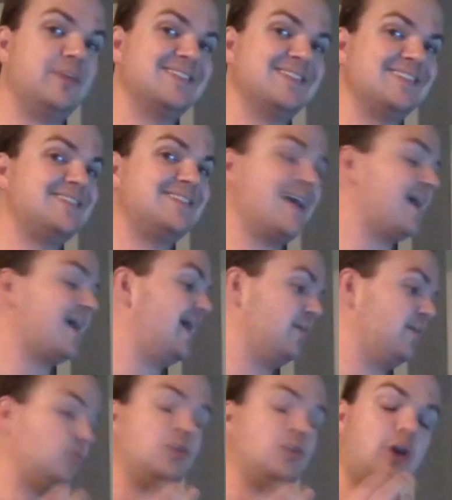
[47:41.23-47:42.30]
because this deck,
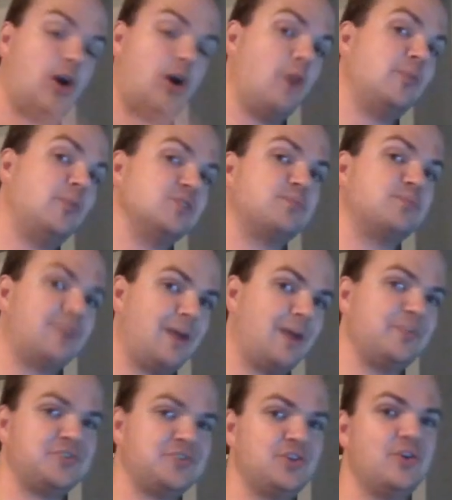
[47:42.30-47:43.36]
I will almost
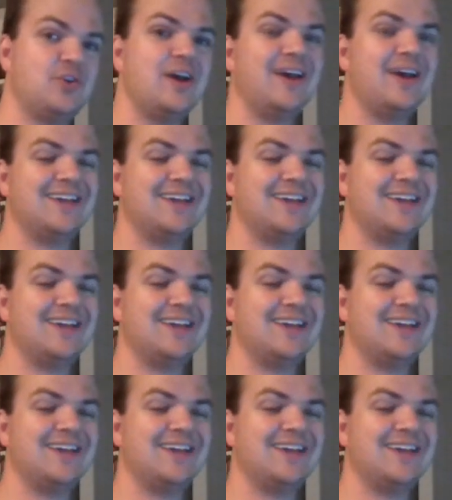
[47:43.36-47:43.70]
promise you,